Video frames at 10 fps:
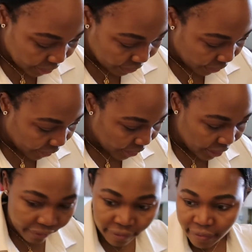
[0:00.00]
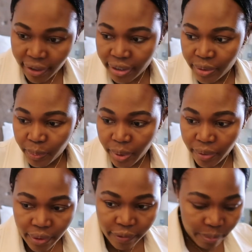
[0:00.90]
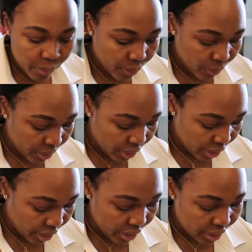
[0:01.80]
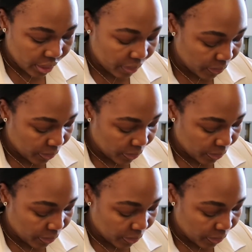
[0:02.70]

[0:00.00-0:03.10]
if I can find where I put it.